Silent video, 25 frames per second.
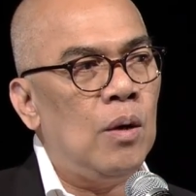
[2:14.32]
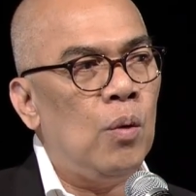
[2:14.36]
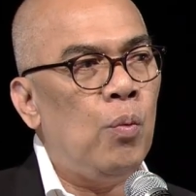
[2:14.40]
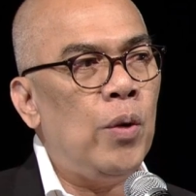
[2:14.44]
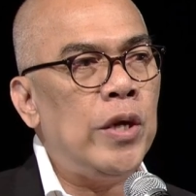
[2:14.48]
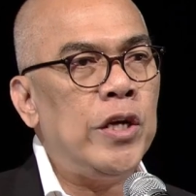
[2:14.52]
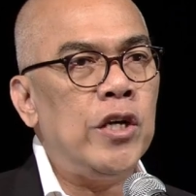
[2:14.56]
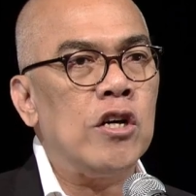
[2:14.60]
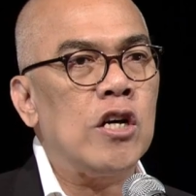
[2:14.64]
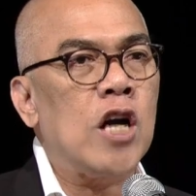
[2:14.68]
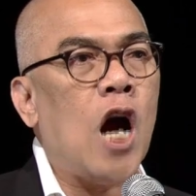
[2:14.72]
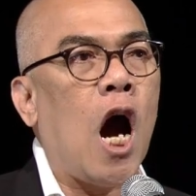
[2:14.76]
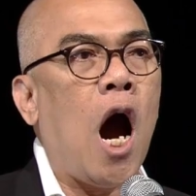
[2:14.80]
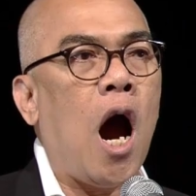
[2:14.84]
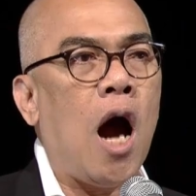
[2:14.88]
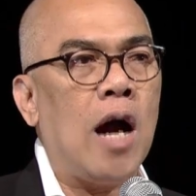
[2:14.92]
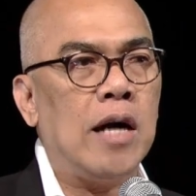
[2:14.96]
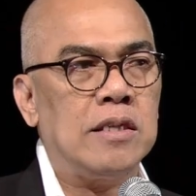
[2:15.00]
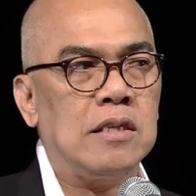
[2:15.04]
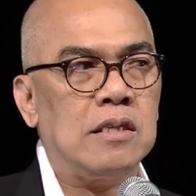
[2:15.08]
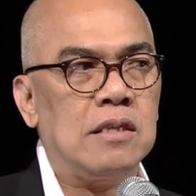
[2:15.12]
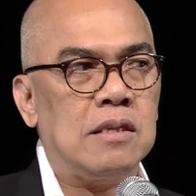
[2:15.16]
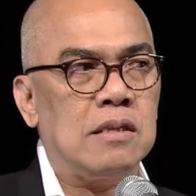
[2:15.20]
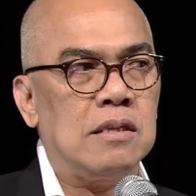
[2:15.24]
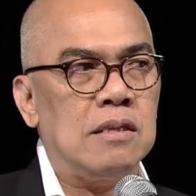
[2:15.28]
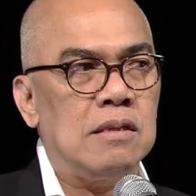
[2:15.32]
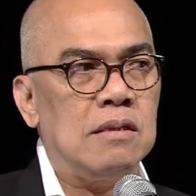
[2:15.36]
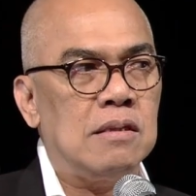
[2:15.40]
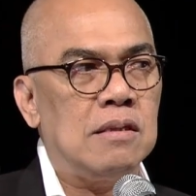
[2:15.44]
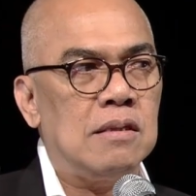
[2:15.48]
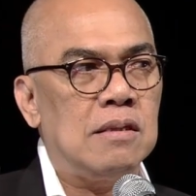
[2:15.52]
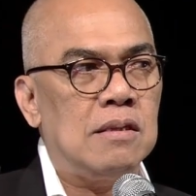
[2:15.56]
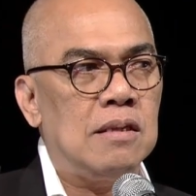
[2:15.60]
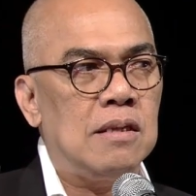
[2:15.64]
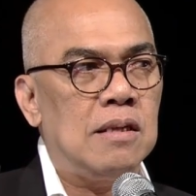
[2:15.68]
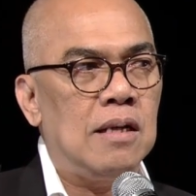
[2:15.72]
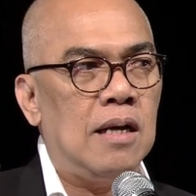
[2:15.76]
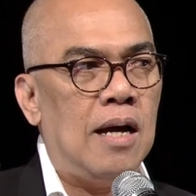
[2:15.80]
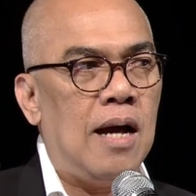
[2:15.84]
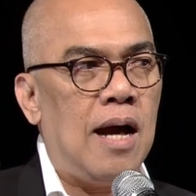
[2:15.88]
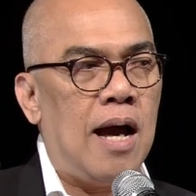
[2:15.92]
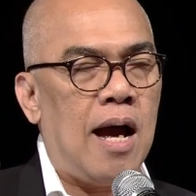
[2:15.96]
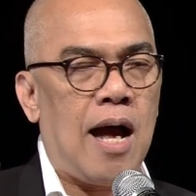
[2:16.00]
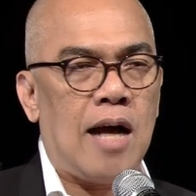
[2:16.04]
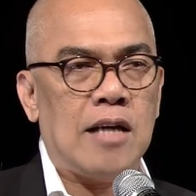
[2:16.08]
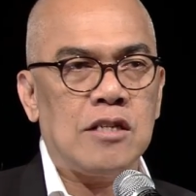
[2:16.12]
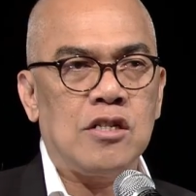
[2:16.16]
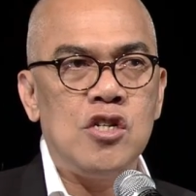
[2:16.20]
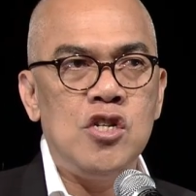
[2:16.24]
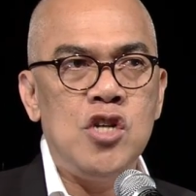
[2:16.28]
when your heart
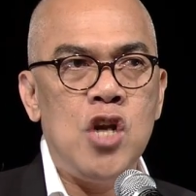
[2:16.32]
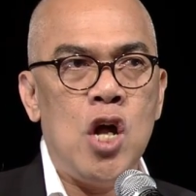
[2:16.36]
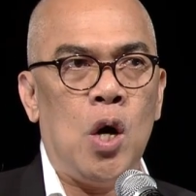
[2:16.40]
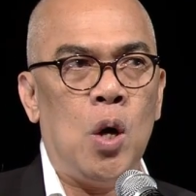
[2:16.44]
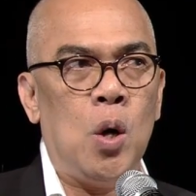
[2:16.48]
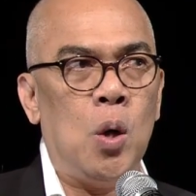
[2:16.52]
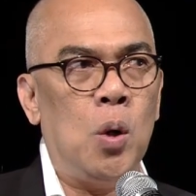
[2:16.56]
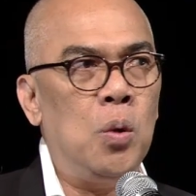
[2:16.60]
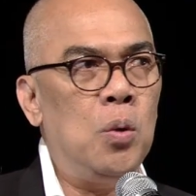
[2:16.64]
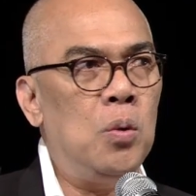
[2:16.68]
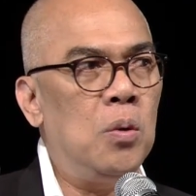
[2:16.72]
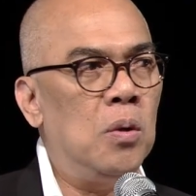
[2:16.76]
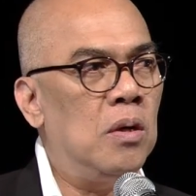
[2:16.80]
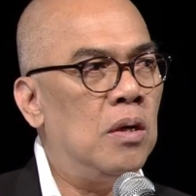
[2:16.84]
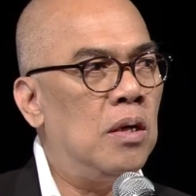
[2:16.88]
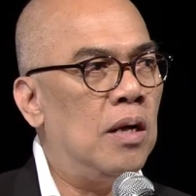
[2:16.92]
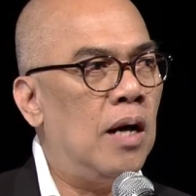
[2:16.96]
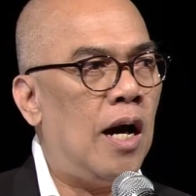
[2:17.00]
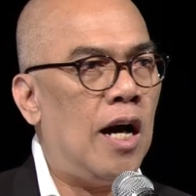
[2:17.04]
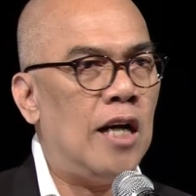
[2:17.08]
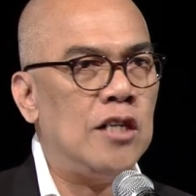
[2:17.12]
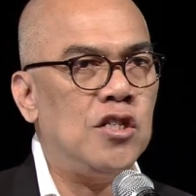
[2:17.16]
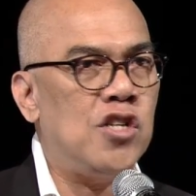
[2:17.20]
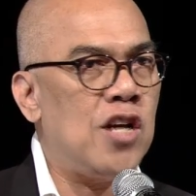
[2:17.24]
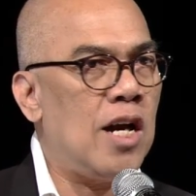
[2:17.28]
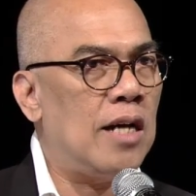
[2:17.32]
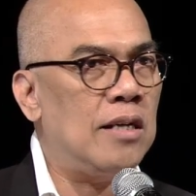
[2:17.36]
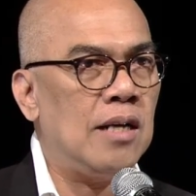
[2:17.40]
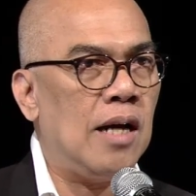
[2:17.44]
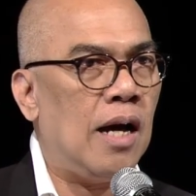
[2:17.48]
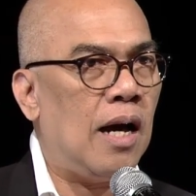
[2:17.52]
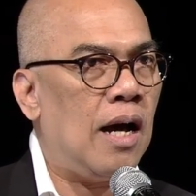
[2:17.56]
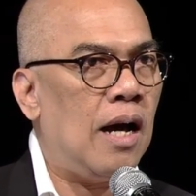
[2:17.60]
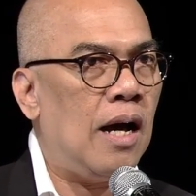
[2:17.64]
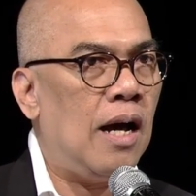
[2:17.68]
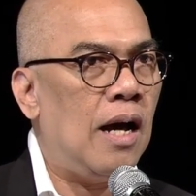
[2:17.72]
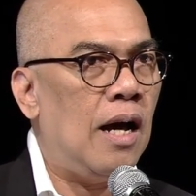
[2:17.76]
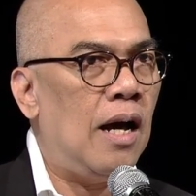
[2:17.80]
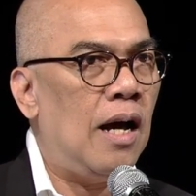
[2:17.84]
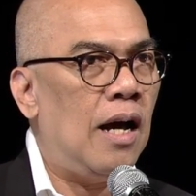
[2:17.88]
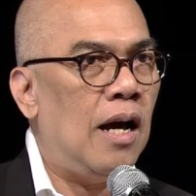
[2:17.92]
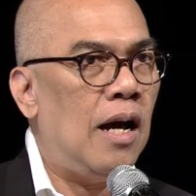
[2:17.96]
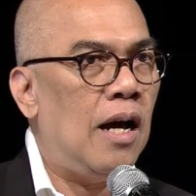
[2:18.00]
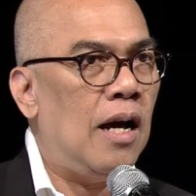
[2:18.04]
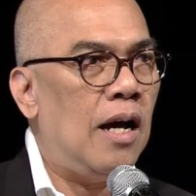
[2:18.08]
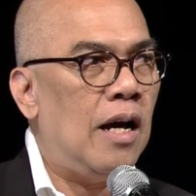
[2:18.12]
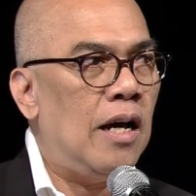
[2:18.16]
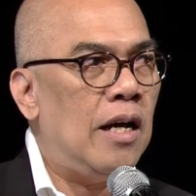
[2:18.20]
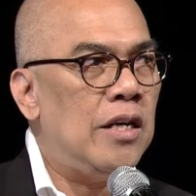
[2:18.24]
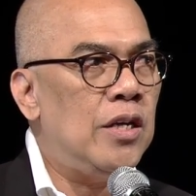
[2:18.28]
has no agenda.
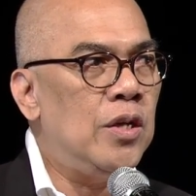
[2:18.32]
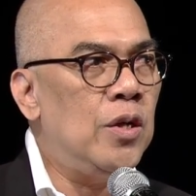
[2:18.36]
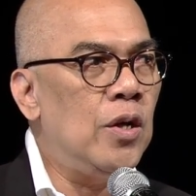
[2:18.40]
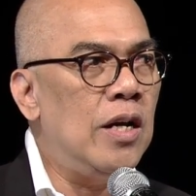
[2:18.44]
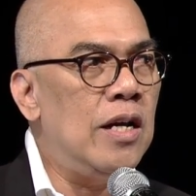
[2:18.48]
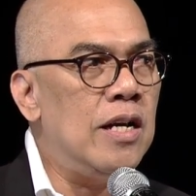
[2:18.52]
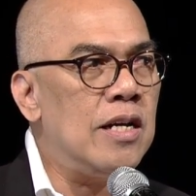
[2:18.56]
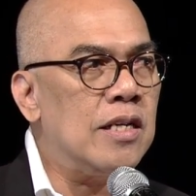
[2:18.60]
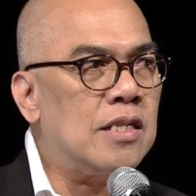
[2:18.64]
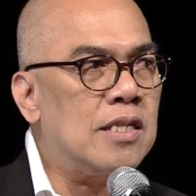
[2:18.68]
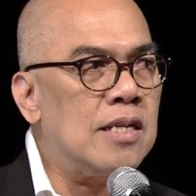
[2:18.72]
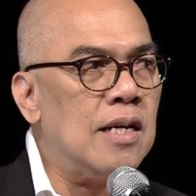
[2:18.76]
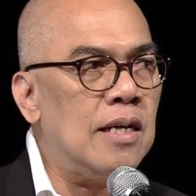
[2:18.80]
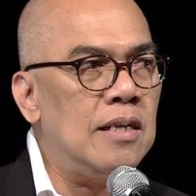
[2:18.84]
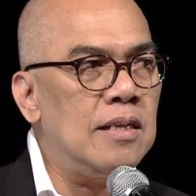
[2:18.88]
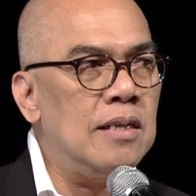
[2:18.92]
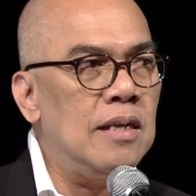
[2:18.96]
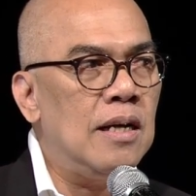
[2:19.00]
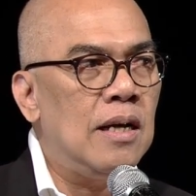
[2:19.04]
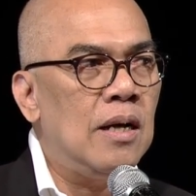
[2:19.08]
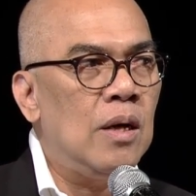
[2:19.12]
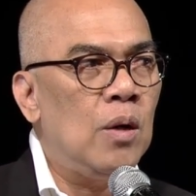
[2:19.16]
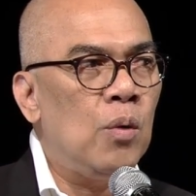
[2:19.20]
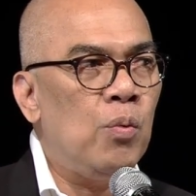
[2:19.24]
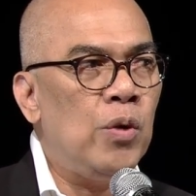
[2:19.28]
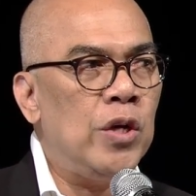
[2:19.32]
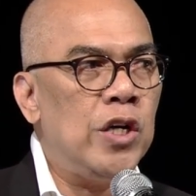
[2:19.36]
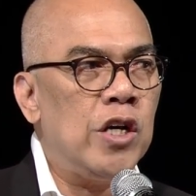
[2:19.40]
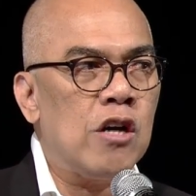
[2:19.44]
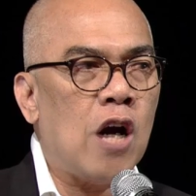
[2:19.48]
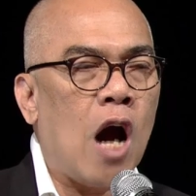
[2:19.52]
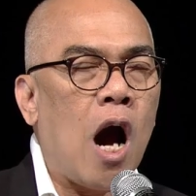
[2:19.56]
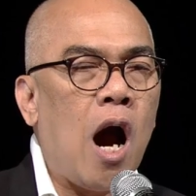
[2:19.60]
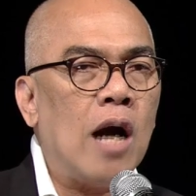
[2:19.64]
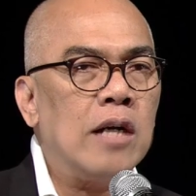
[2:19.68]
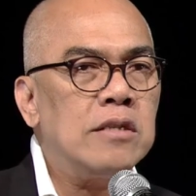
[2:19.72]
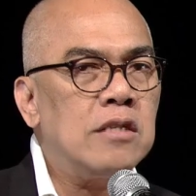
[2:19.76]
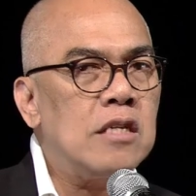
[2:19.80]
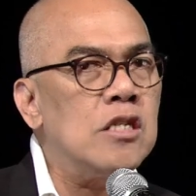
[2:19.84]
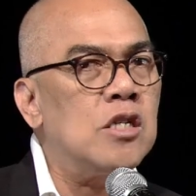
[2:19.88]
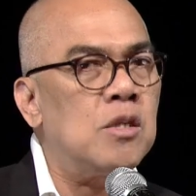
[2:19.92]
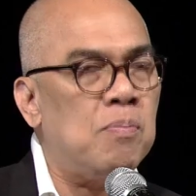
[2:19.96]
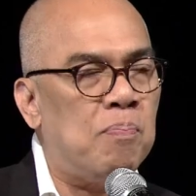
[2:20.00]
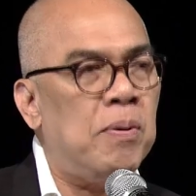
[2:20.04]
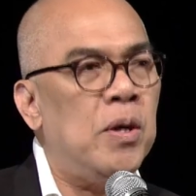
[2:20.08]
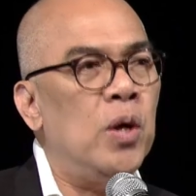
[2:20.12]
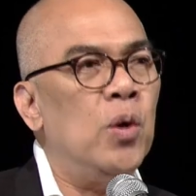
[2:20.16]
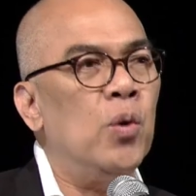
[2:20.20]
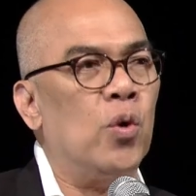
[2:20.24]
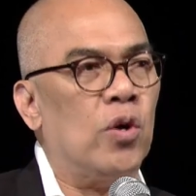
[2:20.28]
You listen when your heart
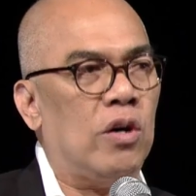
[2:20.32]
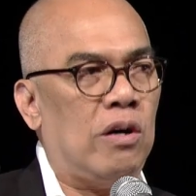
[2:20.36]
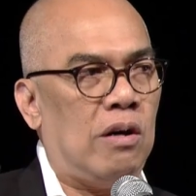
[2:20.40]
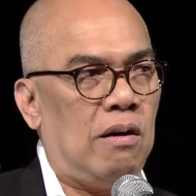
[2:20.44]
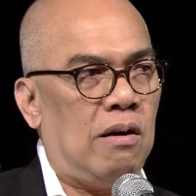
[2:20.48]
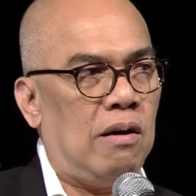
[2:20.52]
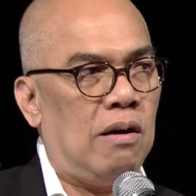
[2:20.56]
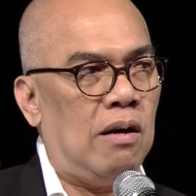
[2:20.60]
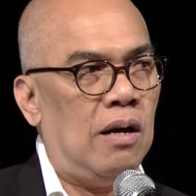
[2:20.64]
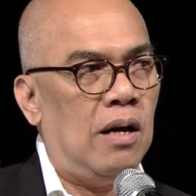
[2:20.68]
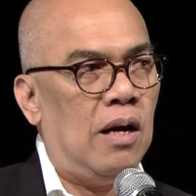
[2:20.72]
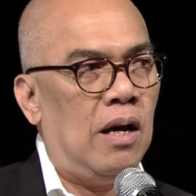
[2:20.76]
is pure,